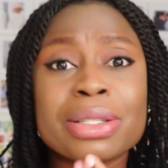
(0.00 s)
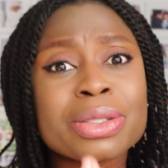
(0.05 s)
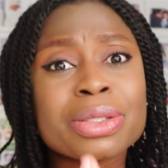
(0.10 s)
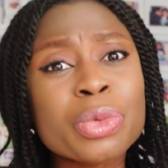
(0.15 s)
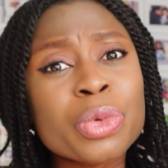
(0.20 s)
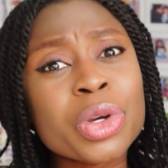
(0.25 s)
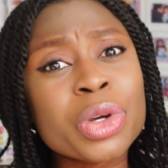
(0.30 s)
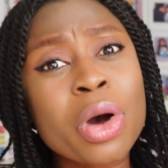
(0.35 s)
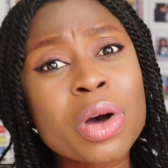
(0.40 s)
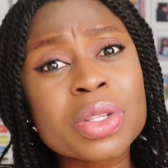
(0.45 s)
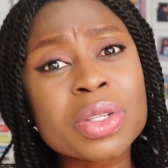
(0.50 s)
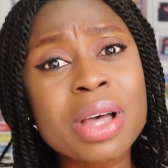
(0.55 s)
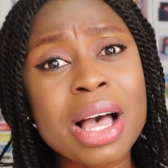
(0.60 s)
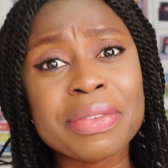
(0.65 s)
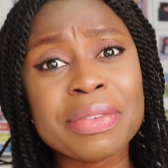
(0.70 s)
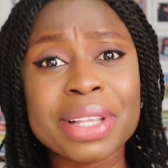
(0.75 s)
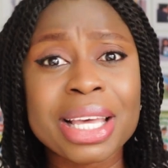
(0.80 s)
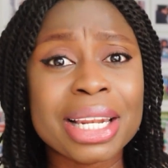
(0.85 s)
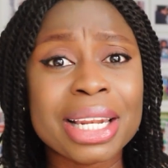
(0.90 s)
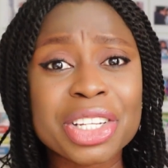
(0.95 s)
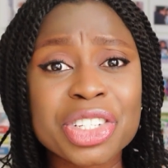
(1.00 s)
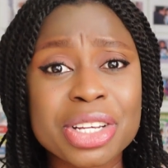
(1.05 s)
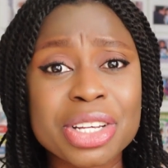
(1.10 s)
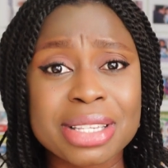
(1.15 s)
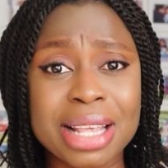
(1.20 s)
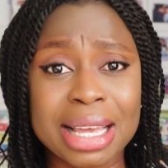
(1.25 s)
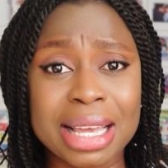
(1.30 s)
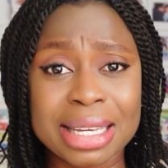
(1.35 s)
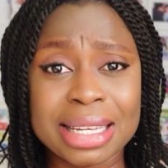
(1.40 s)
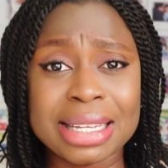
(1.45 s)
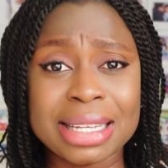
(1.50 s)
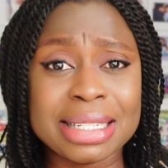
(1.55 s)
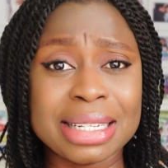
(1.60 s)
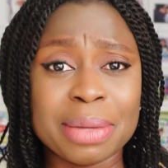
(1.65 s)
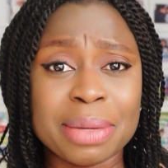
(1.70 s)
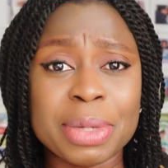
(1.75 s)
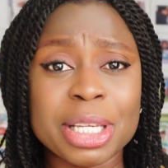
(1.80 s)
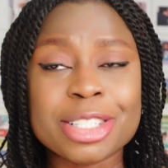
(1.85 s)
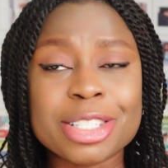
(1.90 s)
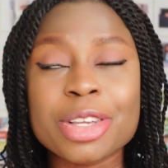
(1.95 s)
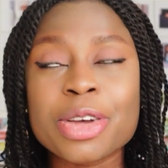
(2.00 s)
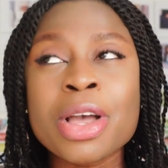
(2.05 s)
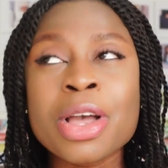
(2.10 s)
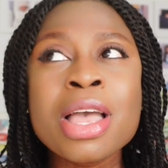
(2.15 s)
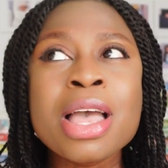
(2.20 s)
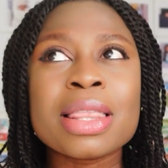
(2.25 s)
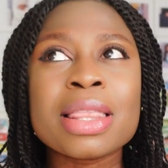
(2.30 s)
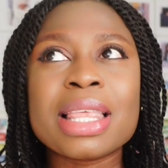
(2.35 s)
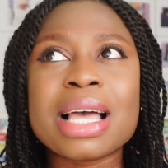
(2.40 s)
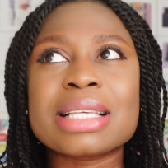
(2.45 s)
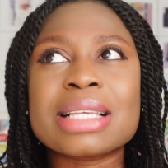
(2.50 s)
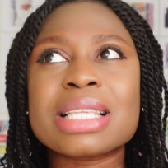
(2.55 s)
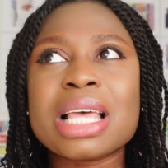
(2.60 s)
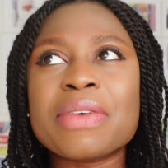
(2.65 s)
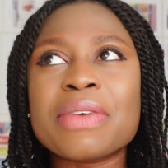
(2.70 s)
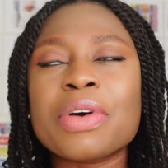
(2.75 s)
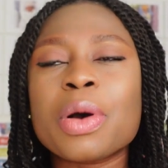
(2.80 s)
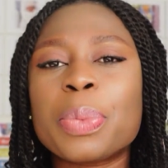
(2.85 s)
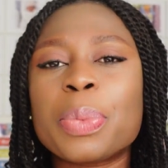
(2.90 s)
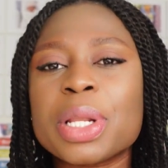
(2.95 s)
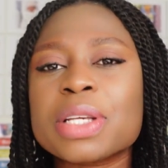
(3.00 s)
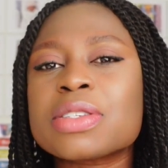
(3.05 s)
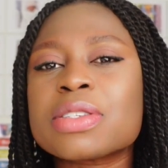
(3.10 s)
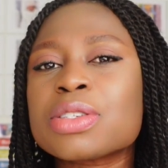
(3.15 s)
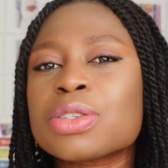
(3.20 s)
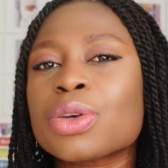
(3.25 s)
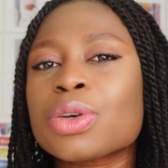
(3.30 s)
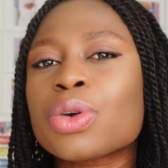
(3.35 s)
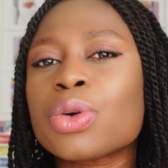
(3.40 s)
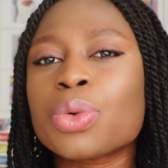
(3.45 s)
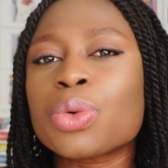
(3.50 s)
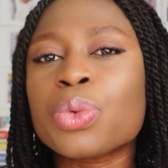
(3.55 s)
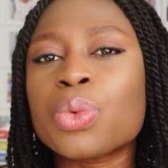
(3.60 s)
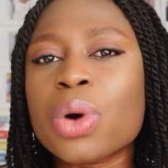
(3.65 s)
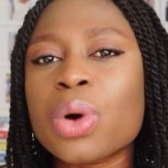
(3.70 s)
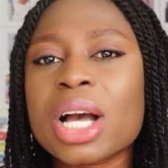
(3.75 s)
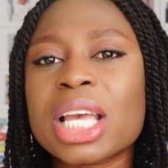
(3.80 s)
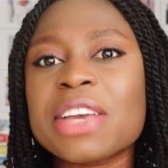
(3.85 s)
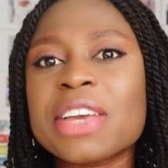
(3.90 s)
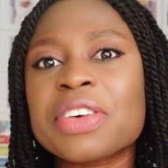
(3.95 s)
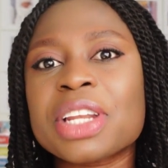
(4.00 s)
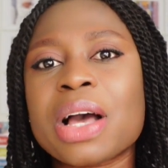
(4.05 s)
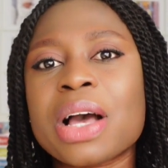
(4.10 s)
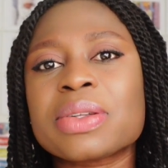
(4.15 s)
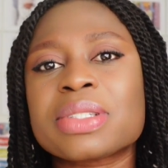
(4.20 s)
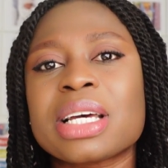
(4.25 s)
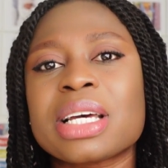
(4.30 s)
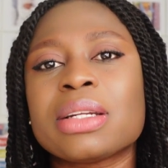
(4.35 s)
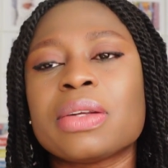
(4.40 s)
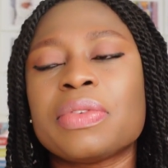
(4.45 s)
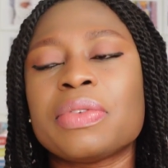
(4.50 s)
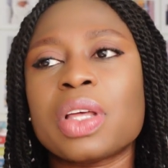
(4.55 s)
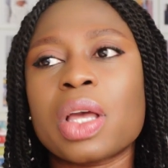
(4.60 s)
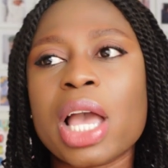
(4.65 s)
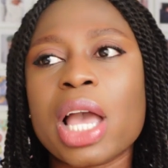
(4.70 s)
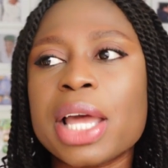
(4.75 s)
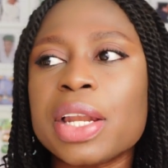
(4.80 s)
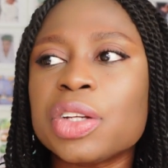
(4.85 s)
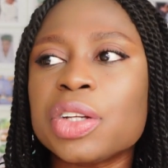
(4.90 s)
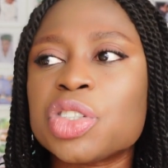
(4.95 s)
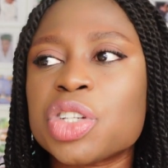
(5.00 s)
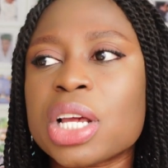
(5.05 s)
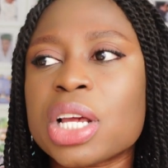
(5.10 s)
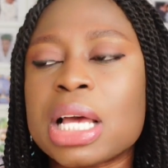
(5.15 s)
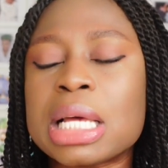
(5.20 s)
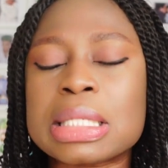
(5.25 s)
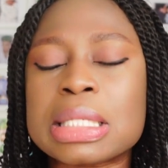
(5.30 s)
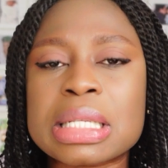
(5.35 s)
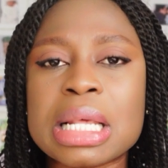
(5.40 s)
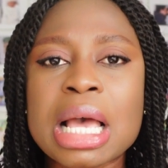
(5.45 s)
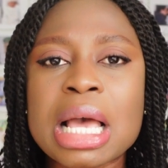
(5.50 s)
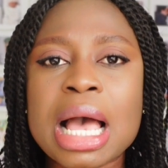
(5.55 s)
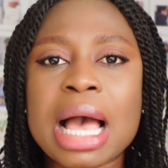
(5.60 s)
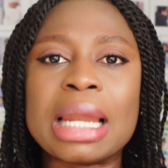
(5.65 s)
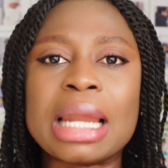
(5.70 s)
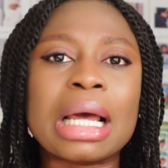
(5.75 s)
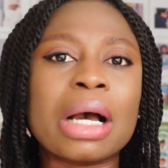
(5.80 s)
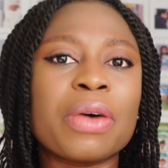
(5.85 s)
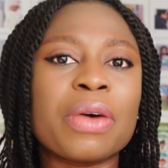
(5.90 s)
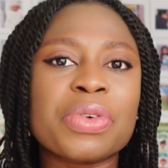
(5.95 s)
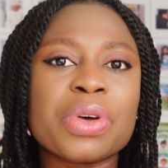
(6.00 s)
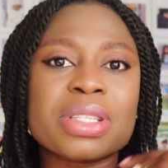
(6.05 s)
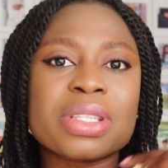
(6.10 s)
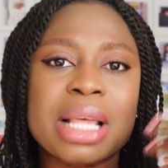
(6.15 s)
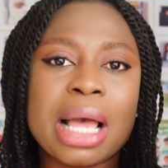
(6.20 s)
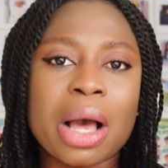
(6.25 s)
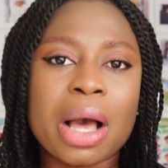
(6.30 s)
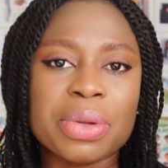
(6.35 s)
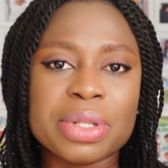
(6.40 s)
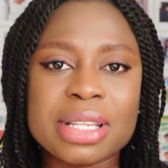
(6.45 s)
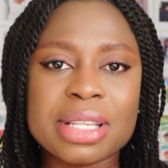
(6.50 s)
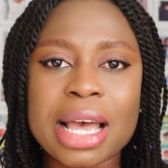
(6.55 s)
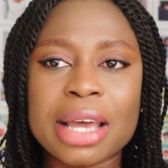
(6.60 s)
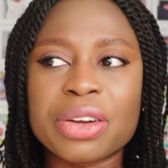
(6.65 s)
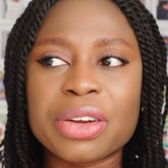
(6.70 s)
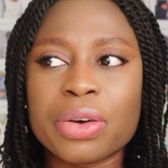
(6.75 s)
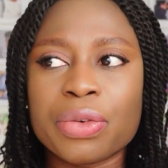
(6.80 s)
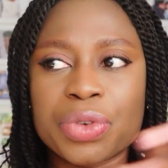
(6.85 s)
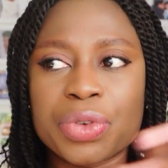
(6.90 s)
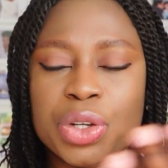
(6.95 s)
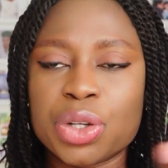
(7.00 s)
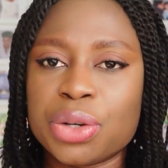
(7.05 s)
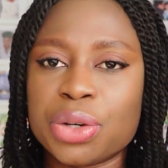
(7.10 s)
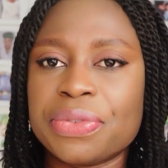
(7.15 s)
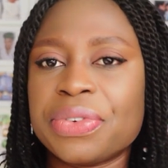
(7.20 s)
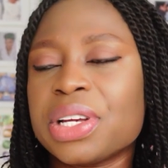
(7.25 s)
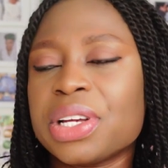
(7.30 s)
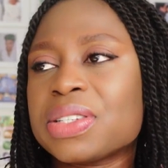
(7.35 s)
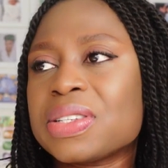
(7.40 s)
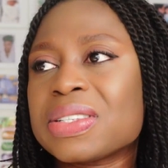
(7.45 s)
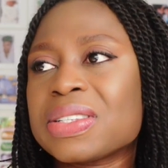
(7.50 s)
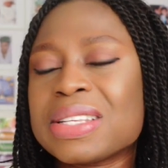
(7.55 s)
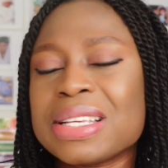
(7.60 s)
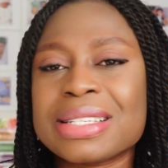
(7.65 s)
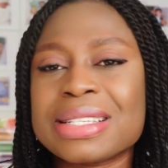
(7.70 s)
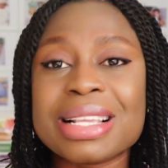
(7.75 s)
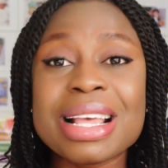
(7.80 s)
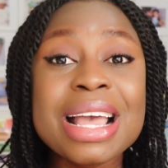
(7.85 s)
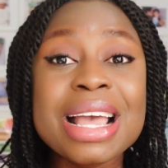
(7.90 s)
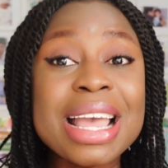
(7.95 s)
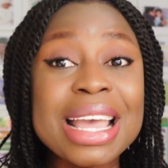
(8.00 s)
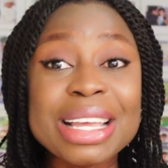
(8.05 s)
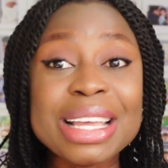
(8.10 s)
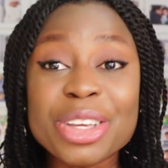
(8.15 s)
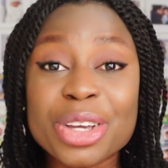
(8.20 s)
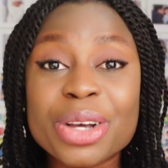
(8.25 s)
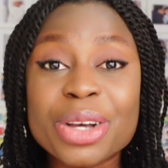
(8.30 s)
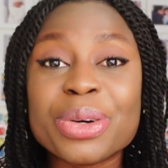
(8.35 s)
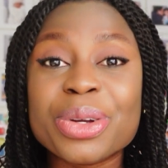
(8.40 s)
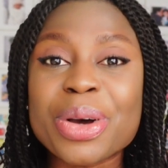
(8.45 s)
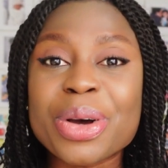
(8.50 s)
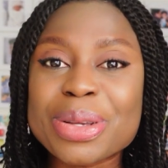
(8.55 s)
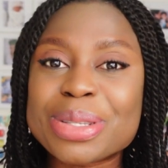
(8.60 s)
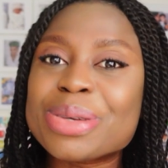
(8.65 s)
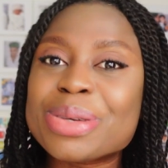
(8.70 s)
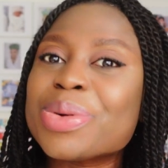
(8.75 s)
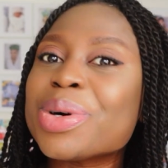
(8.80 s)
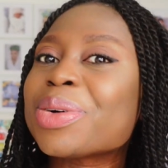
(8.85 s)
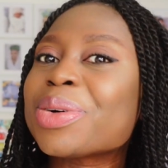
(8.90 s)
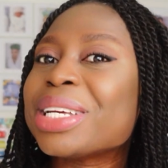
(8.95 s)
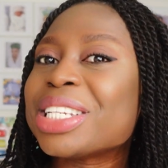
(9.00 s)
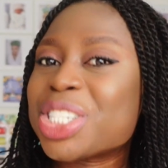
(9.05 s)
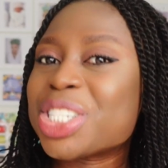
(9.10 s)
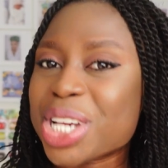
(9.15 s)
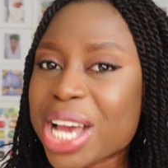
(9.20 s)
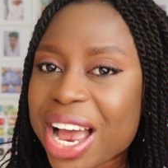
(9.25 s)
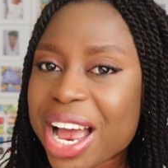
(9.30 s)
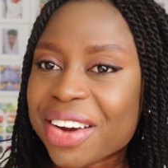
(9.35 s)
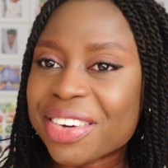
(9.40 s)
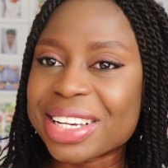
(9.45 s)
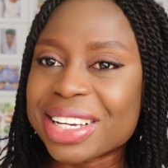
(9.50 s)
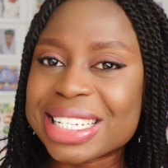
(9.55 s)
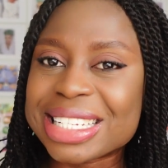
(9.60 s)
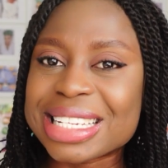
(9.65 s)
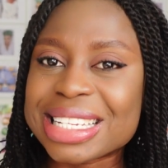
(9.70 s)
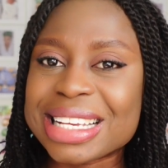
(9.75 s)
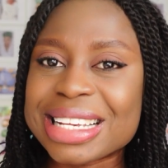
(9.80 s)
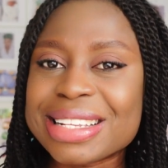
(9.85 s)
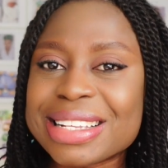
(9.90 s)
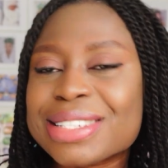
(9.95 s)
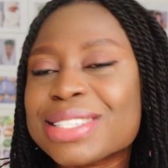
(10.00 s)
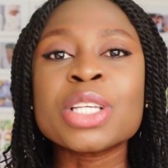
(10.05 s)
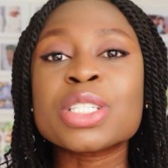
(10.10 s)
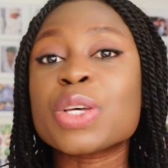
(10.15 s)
We also have the NHS academy. So there are several places you could work, even outside of the NHS, and of course outside of universities. You could also work with charities.